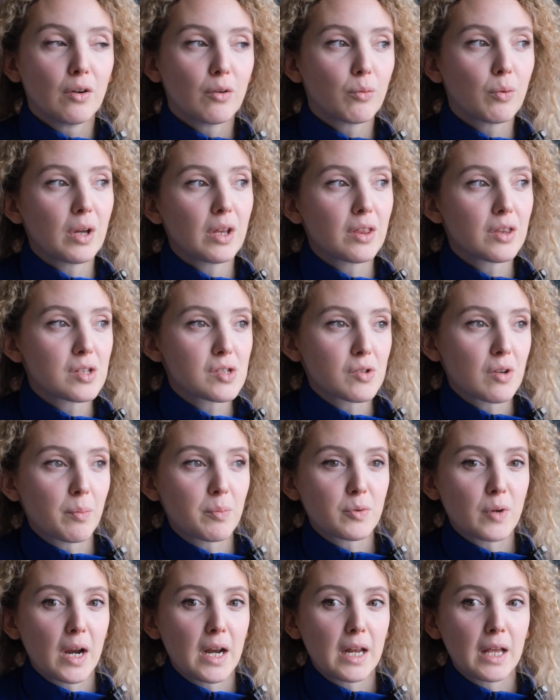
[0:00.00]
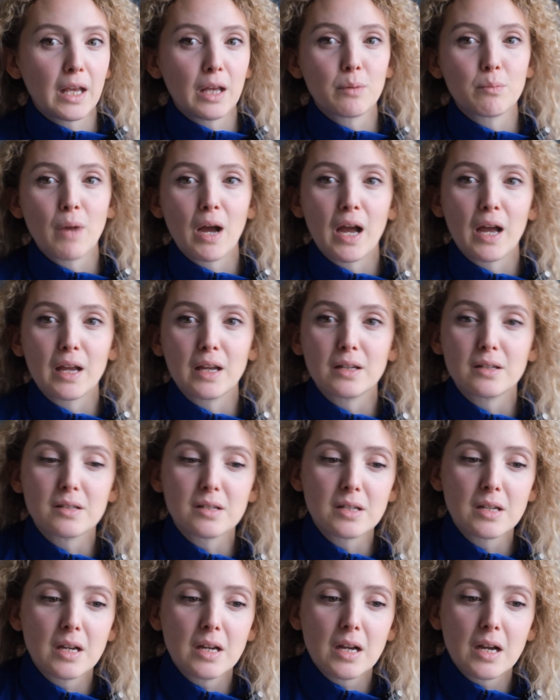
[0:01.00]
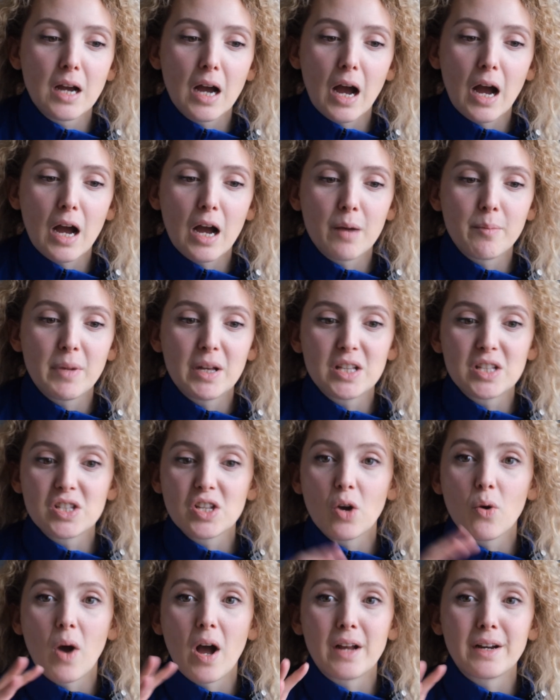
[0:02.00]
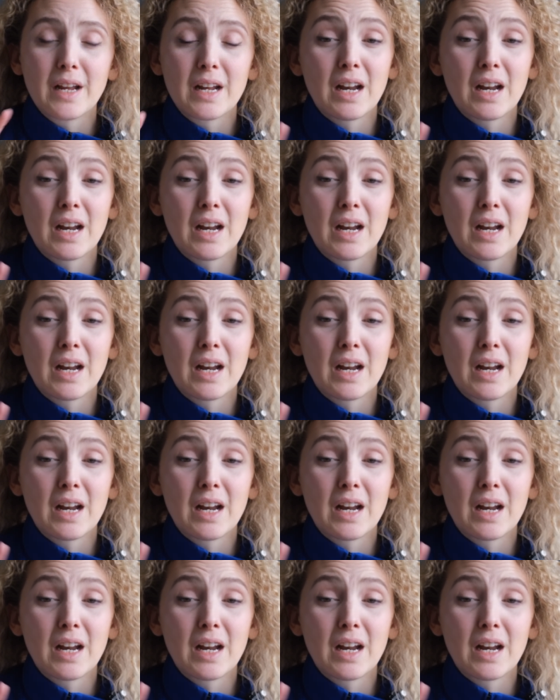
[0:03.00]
with script writing in mind, and so on.